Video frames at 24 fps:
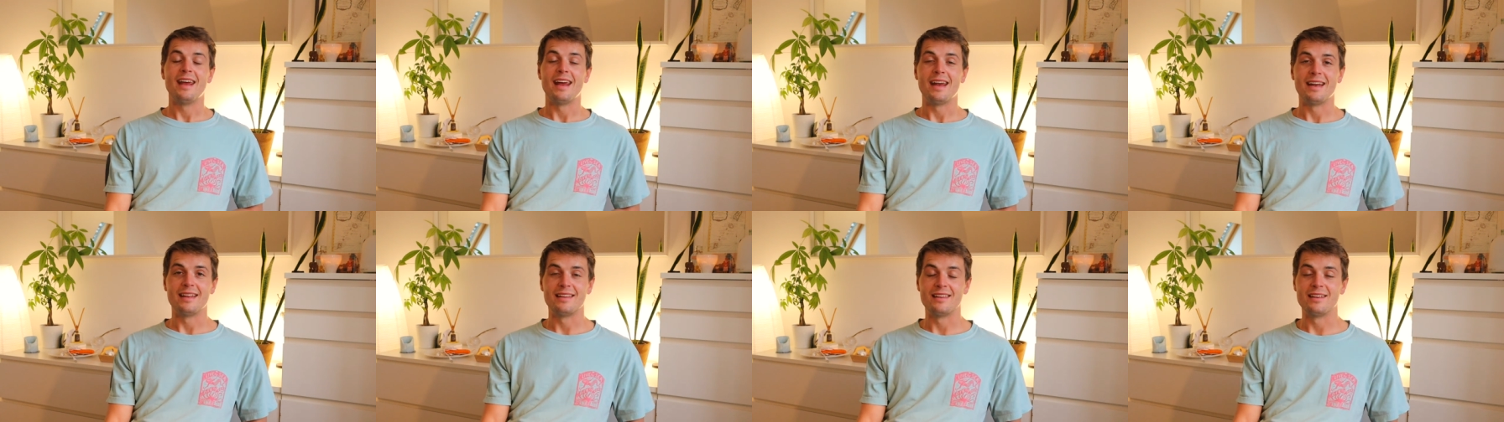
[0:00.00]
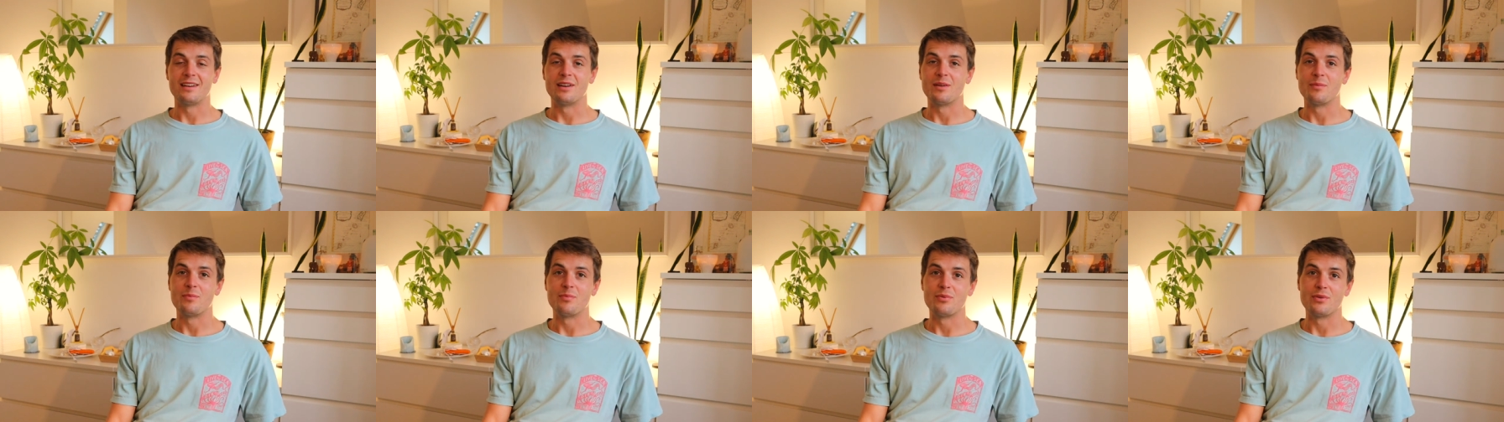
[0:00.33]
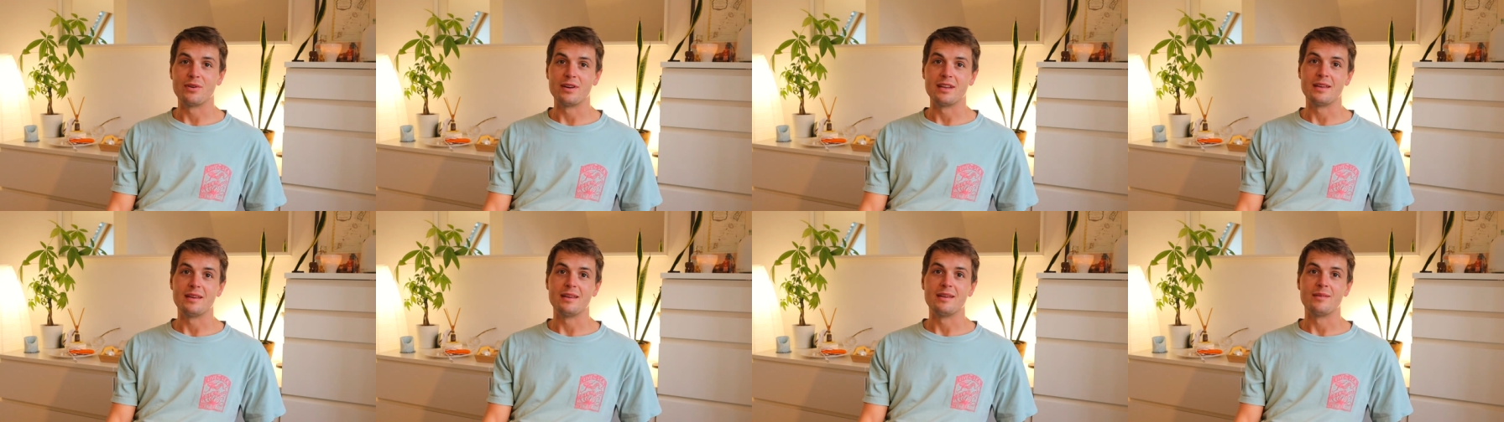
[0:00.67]
ended up
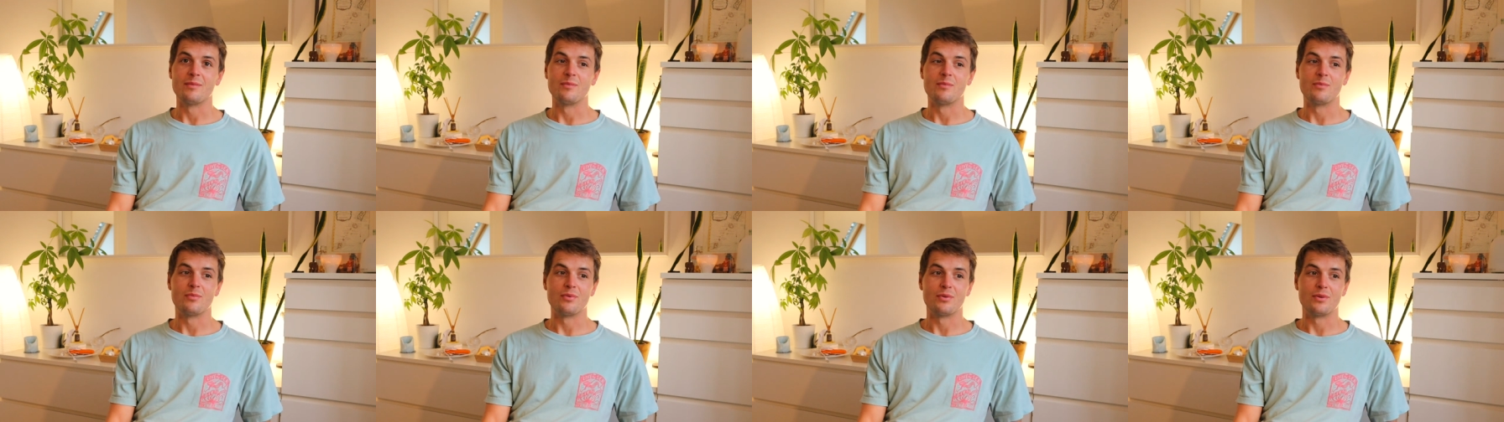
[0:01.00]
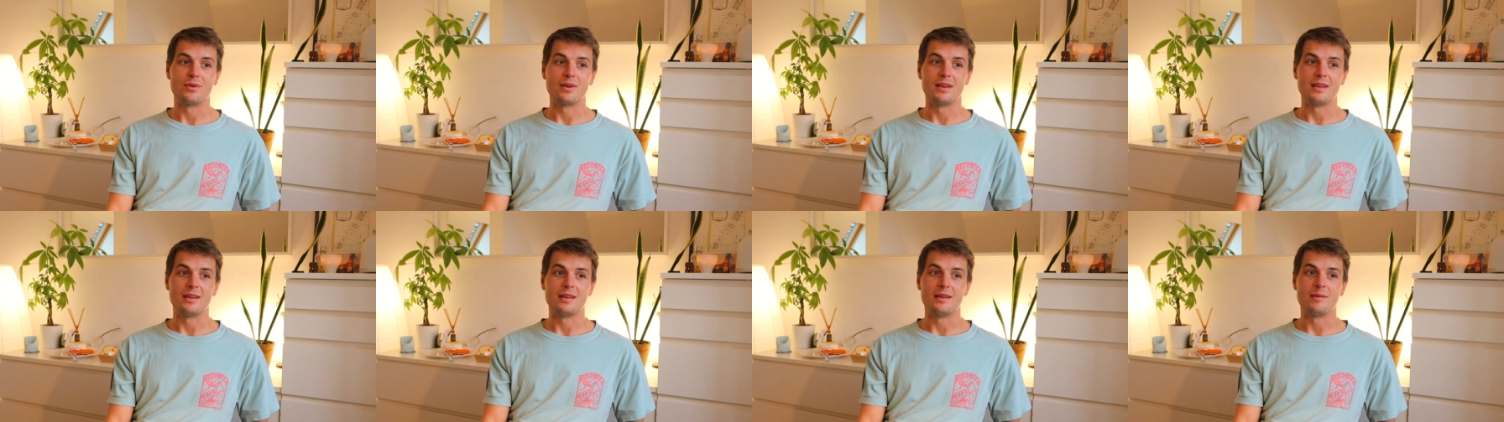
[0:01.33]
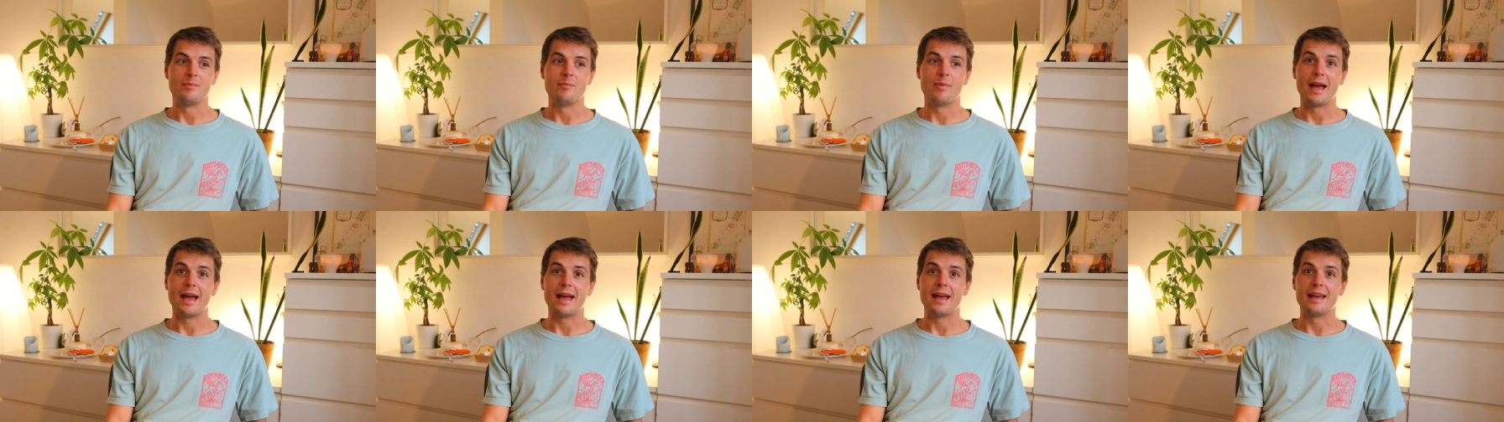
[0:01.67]
pretty, pretty
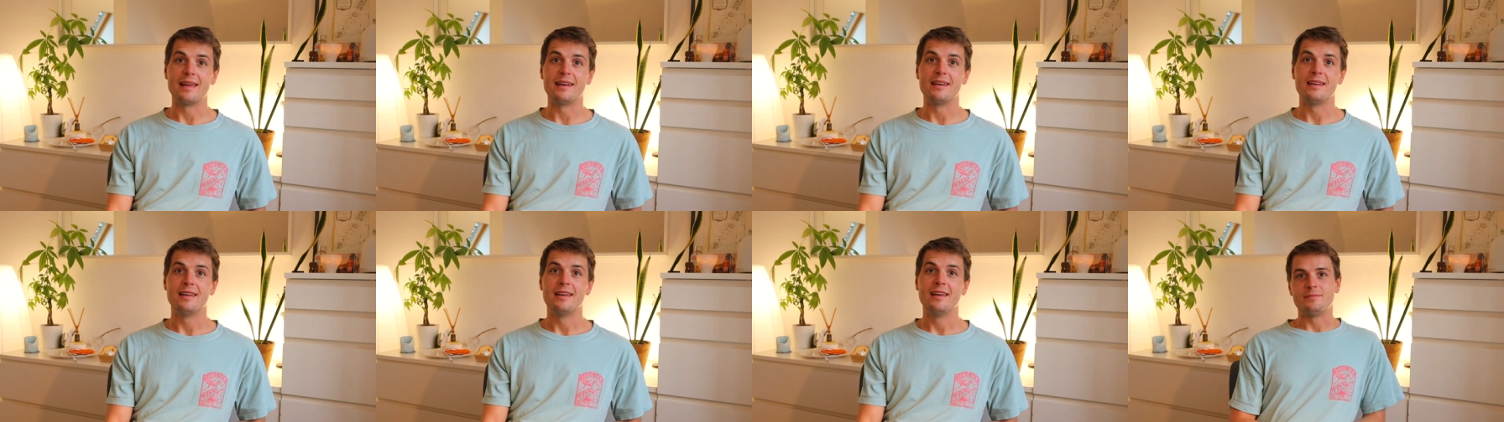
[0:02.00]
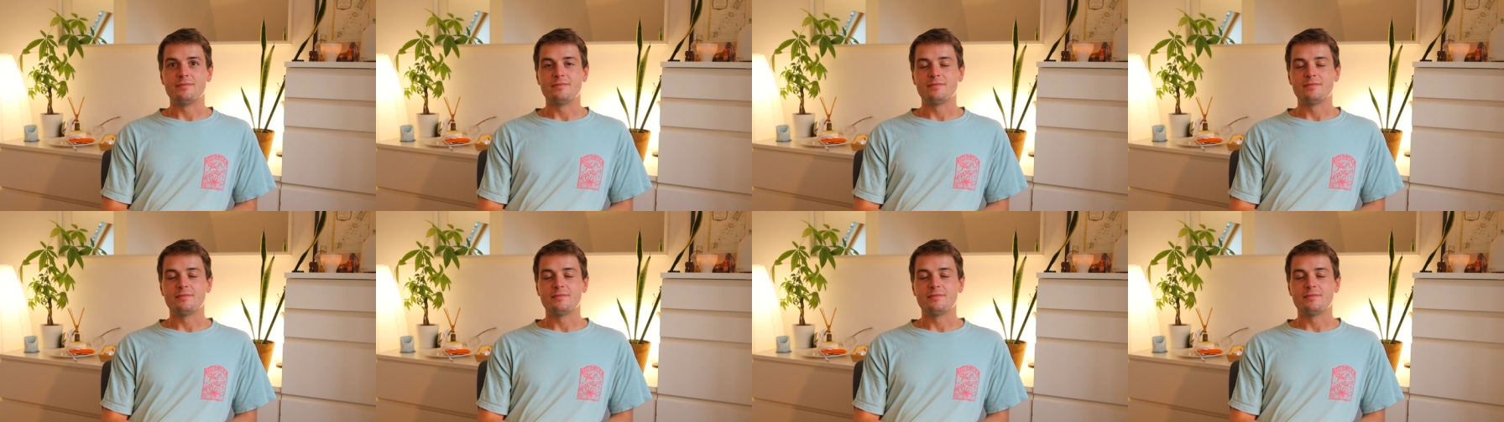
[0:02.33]
bad.